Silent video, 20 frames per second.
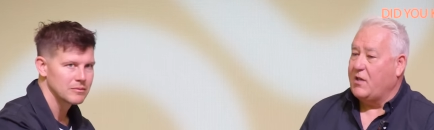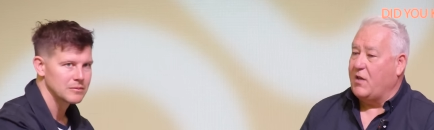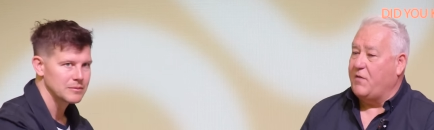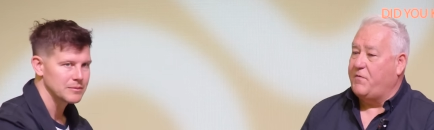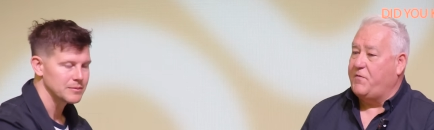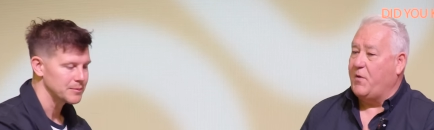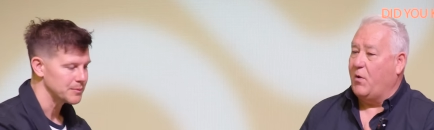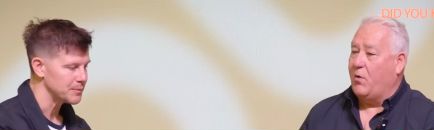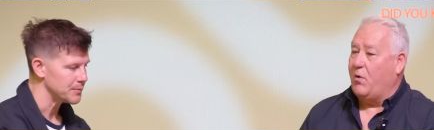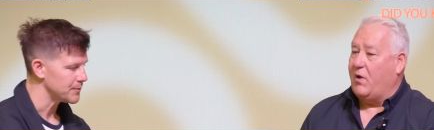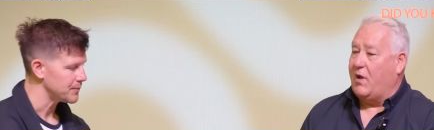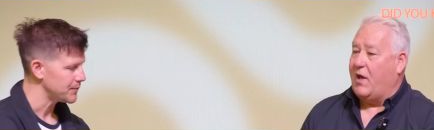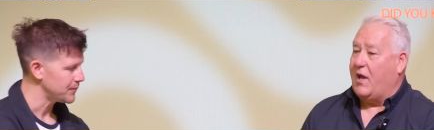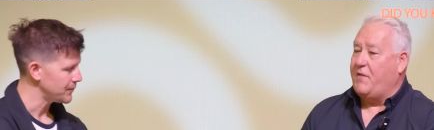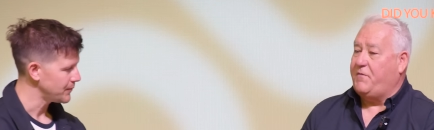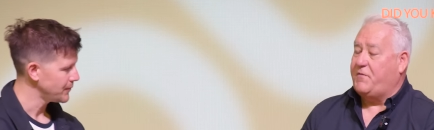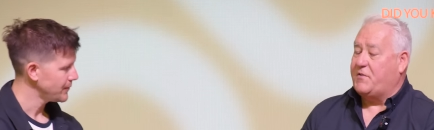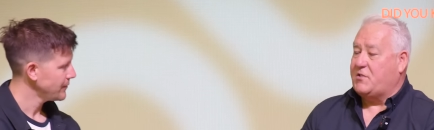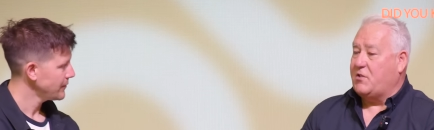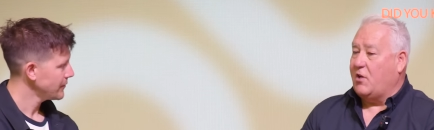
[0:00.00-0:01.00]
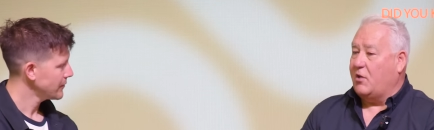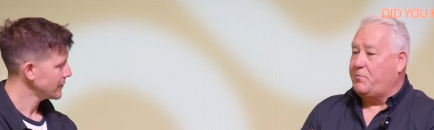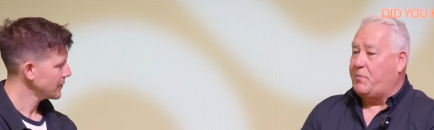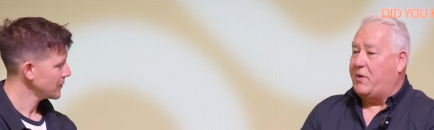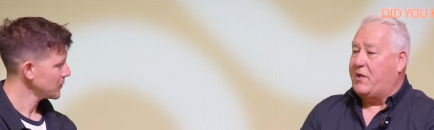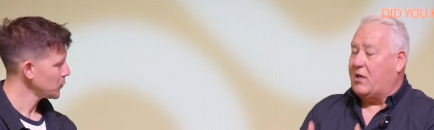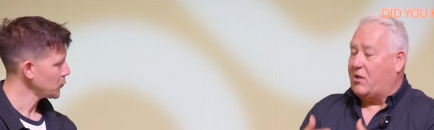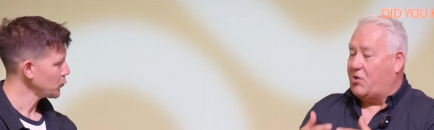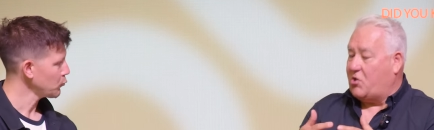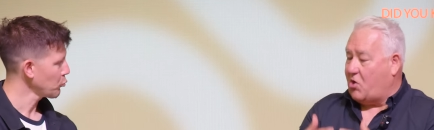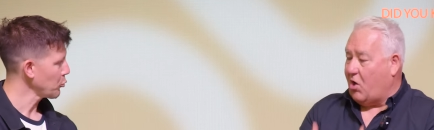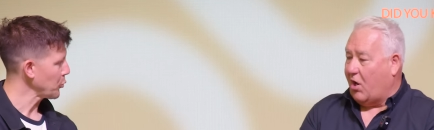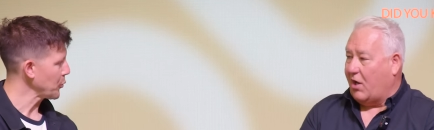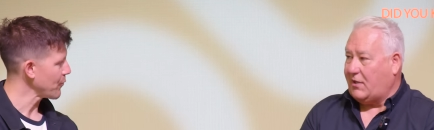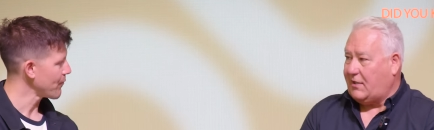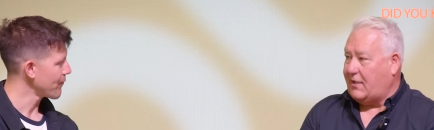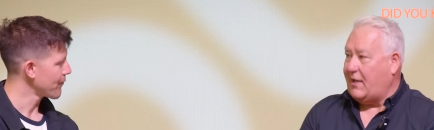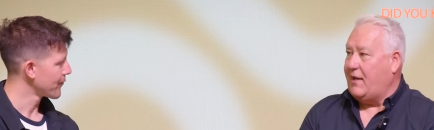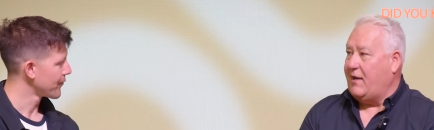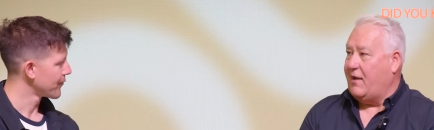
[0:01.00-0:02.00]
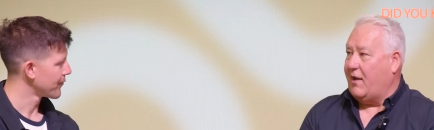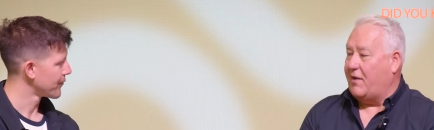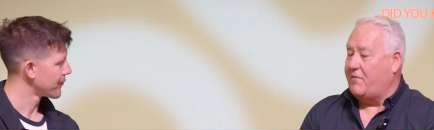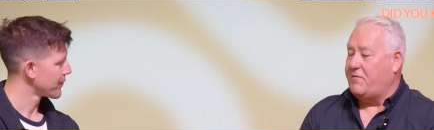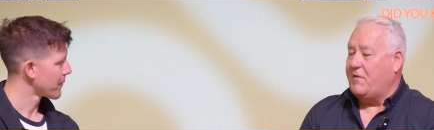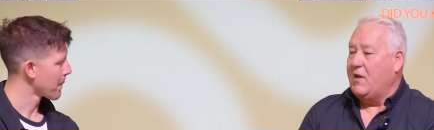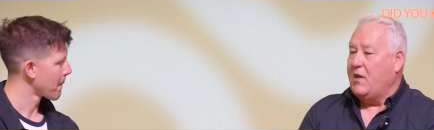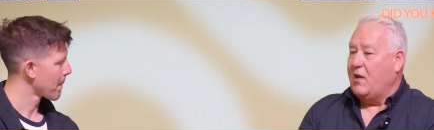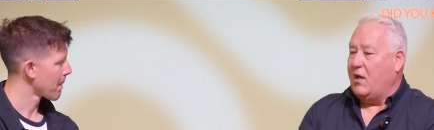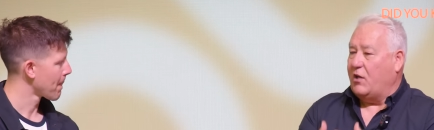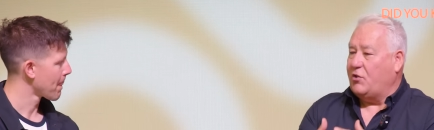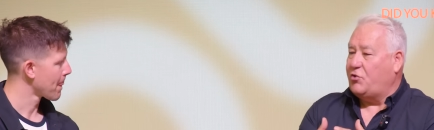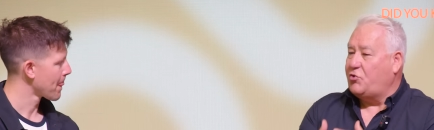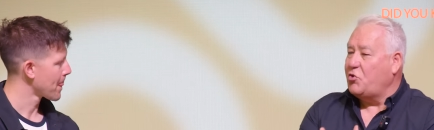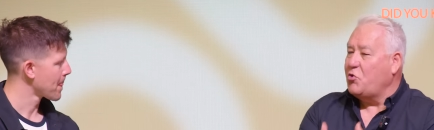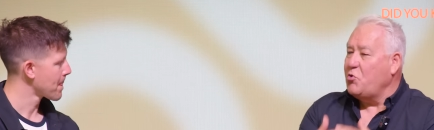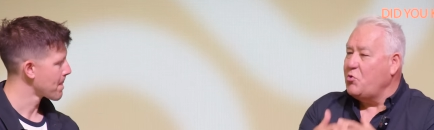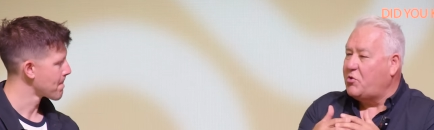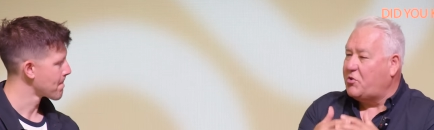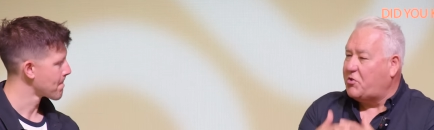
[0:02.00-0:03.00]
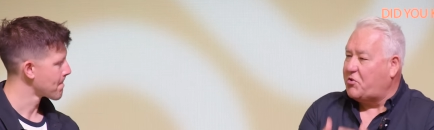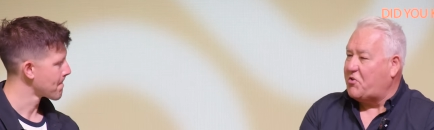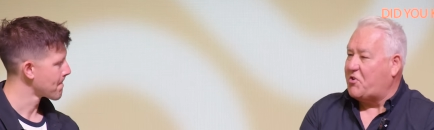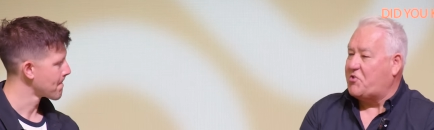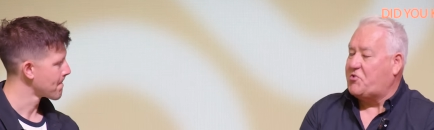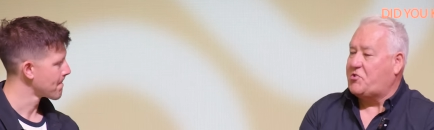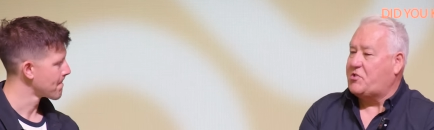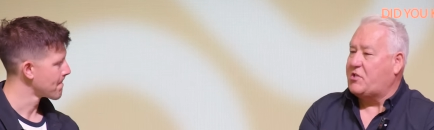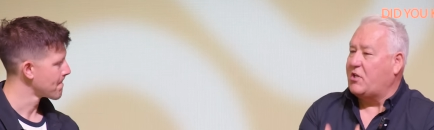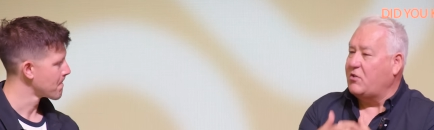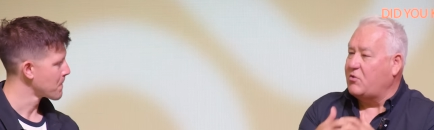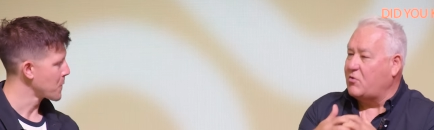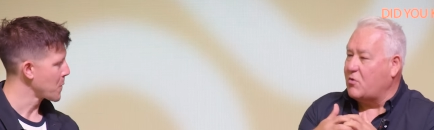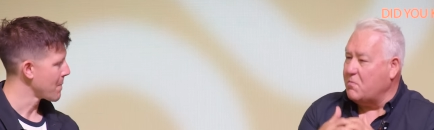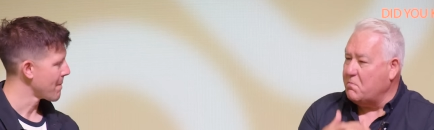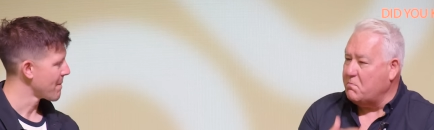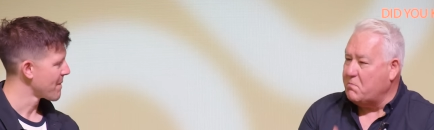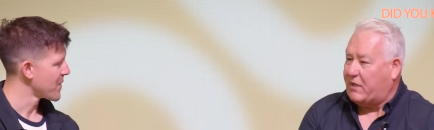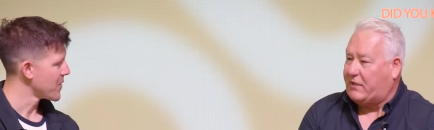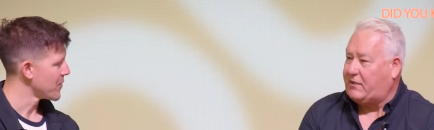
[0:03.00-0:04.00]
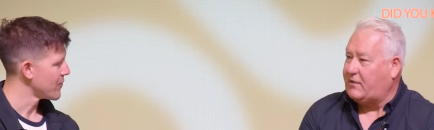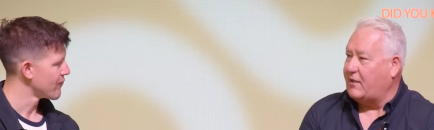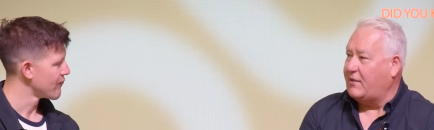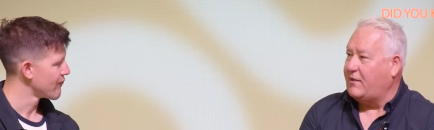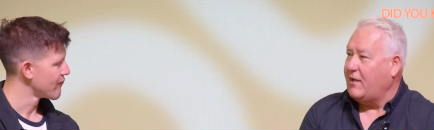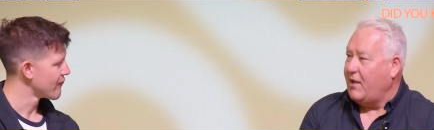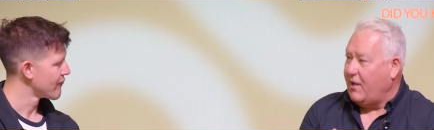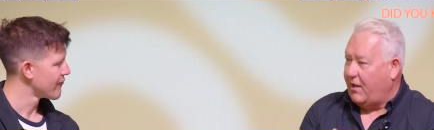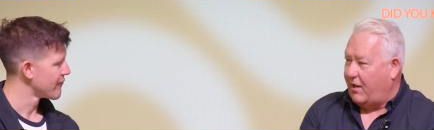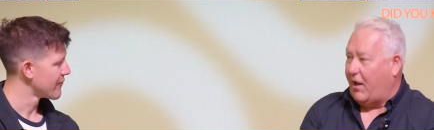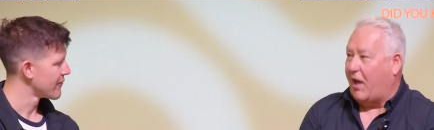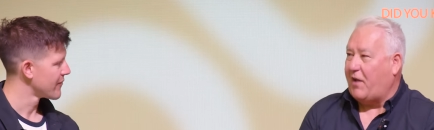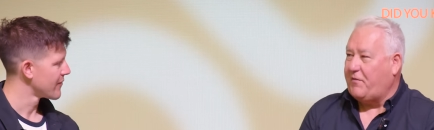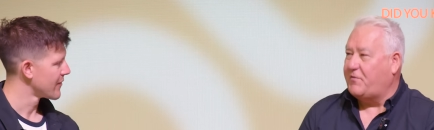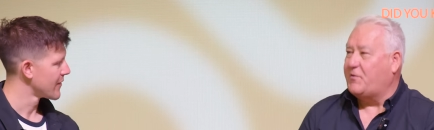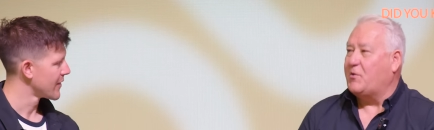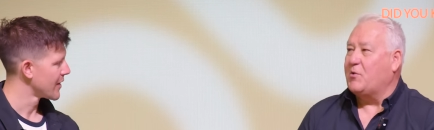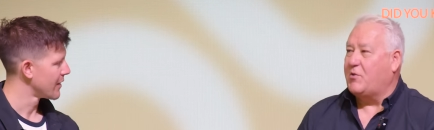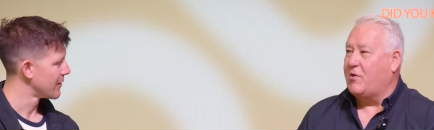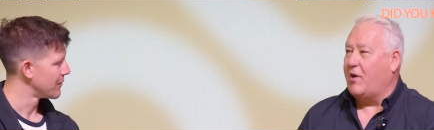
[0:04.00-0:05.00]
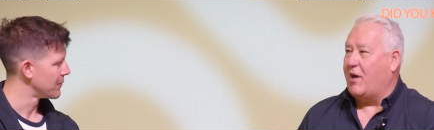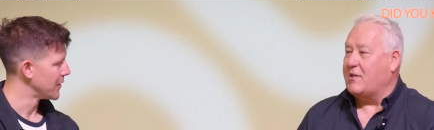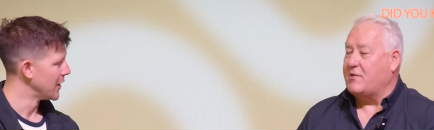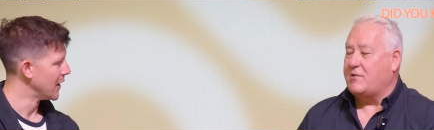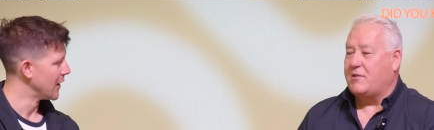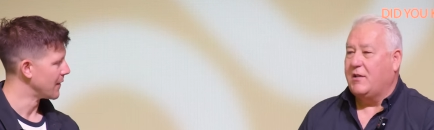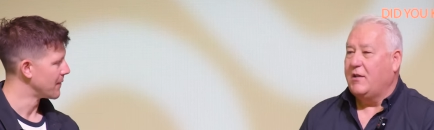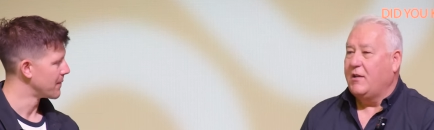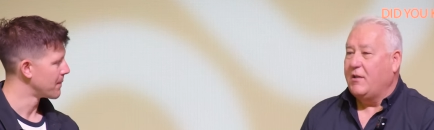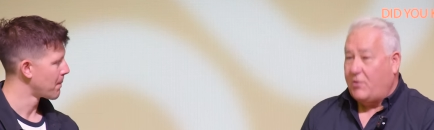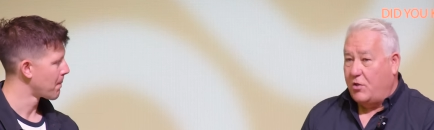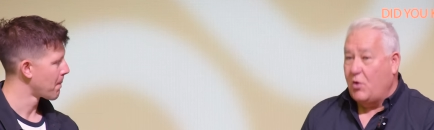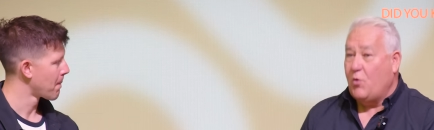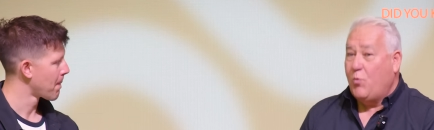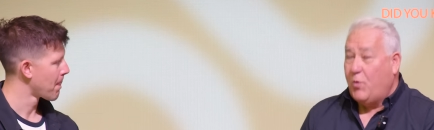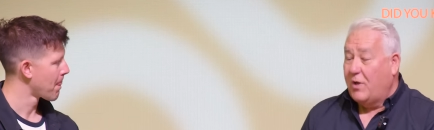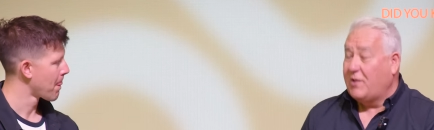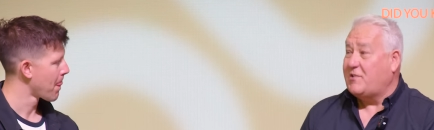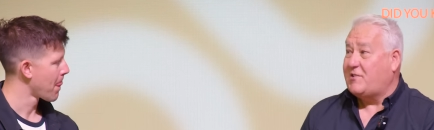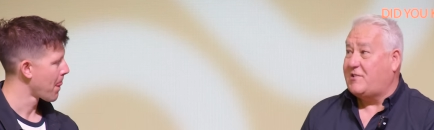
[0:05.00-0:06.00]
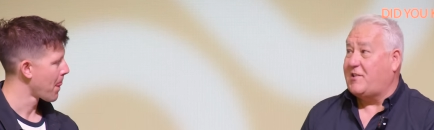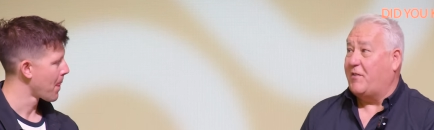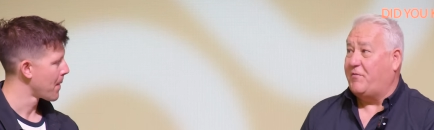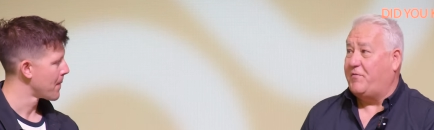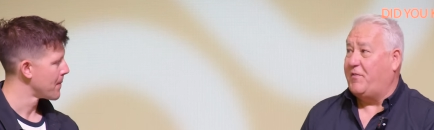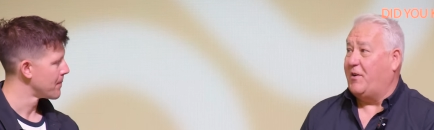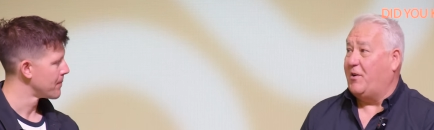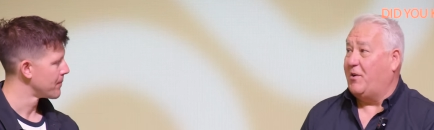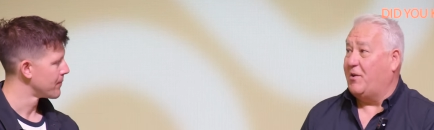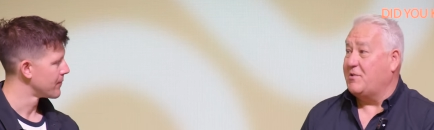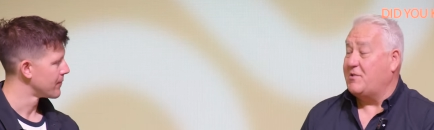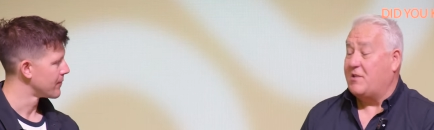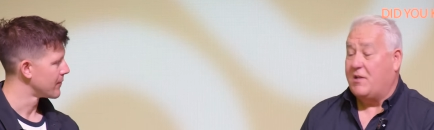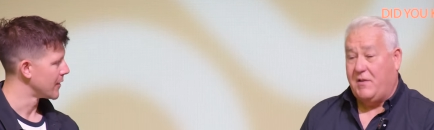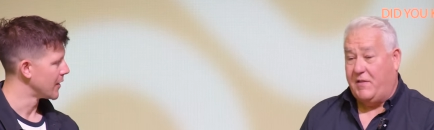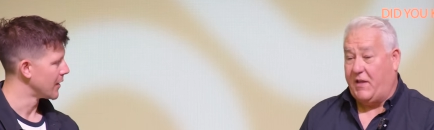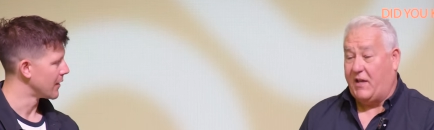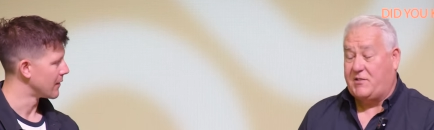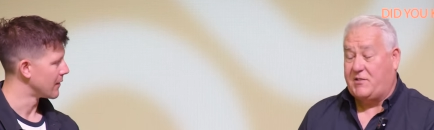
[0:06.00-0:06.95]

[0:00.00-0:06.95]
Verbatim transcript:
Speaker 1: if your life has not been a godly life, a true Christian committed life to Christ, yeah. you will suffer loss. Yeah.